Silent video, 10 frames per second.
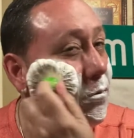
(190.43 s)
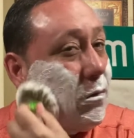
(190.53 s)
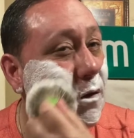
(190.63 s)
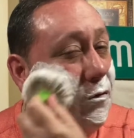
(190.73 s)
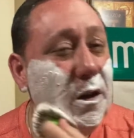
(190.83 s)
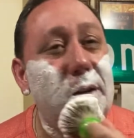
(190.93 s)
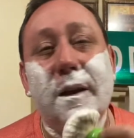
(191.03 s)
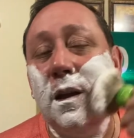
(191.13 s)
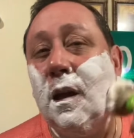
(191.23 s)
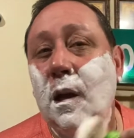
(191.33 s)
feeling.
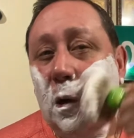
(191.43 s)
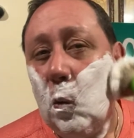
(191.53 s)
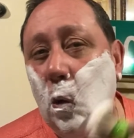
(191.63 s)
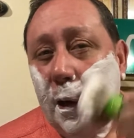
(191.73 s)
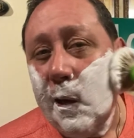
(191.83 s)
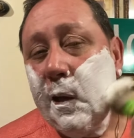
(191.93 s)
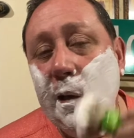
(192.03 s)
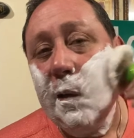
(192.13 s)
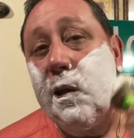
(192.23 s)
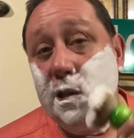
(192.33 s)

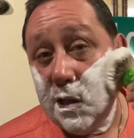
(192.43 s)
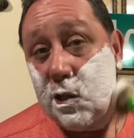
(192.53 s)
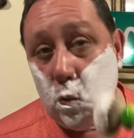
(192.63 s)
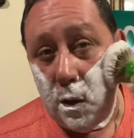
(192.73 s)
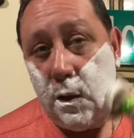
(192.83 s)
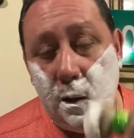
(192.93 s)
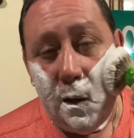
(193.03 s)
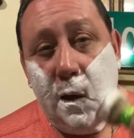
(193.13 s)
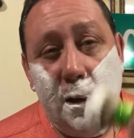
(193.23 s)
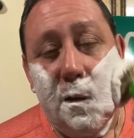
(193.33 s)
One is this one.
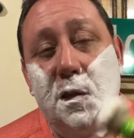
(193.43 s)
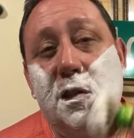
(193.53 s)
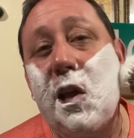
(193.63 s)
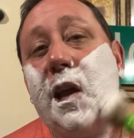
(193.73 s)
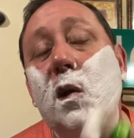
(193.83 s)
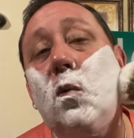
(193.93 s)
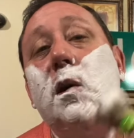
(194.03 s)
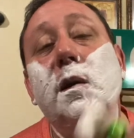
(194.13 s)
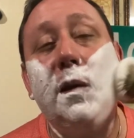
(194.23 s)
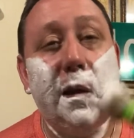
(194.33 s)
The second
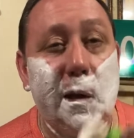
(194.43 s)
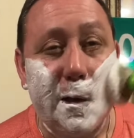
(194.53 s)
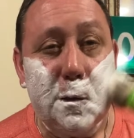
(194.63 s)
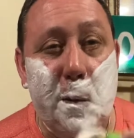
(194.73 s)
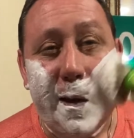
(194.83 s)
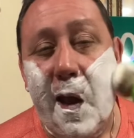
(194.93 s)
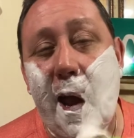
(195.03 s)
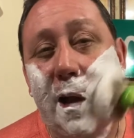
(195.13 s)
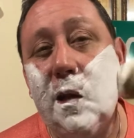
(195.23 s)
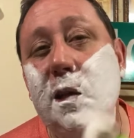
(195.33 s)
one is
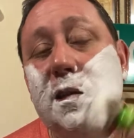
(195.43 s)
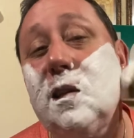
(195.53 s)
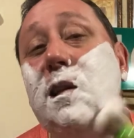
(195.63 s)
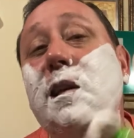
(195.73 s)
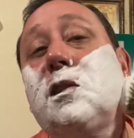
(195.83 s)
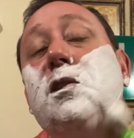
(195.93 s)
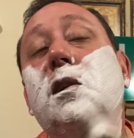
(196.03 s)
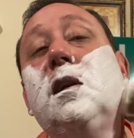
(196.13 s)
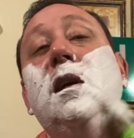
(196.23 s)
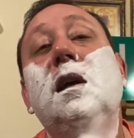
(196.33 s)
Penhaligon's
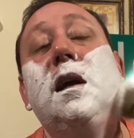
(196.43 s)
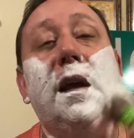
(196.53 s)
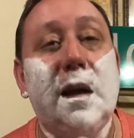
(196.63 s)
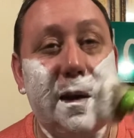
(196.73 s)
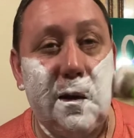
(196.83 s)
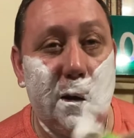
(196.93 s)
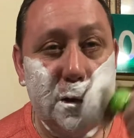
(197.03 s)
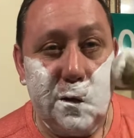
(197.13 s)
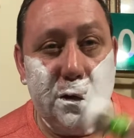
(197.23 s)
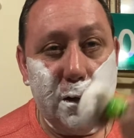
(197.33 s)
Elixir, and
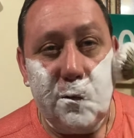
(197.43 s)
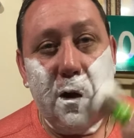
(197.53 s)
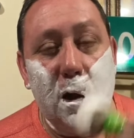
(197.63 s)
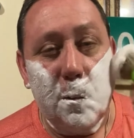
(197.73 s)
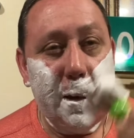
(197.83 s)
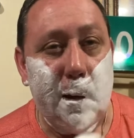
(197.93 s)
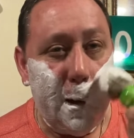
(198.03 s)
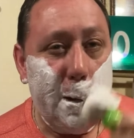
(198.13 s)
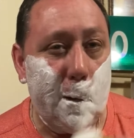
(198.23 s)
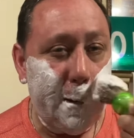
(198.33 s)
those of you that follow me
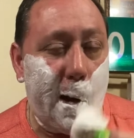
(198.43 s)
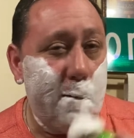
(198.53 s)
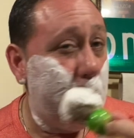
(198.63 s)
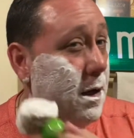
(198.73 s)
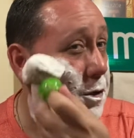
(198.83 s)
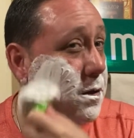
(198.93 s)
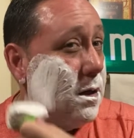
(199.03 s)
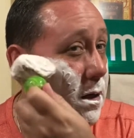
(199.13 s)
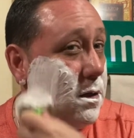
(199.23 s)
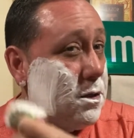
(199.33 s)
know that I've mentioned that
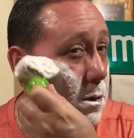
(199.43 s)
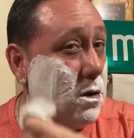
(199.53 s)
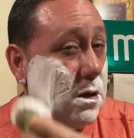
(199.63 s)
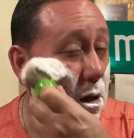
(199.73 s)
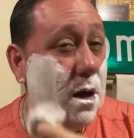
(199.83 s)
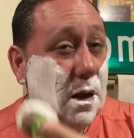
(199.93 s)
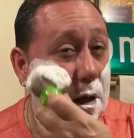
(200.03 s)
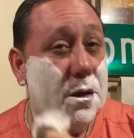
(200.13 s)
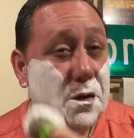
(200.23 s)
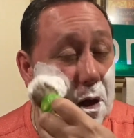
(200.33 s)
it smells a lot like
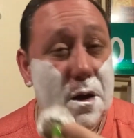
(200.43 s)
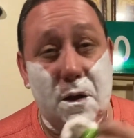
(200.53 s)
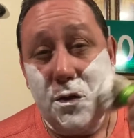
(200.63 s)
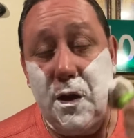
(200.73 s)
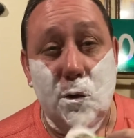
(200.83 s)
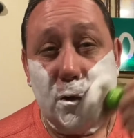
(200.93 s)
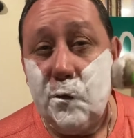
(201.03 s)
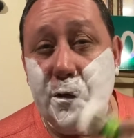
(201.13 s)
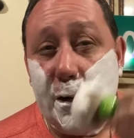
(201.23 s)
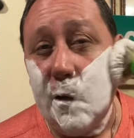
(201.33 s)
a cathedral,
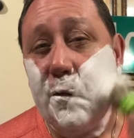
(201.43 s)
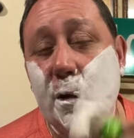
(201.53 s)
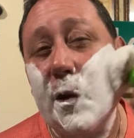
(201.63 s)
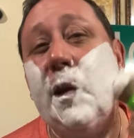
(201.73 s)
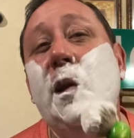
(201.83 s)
very, very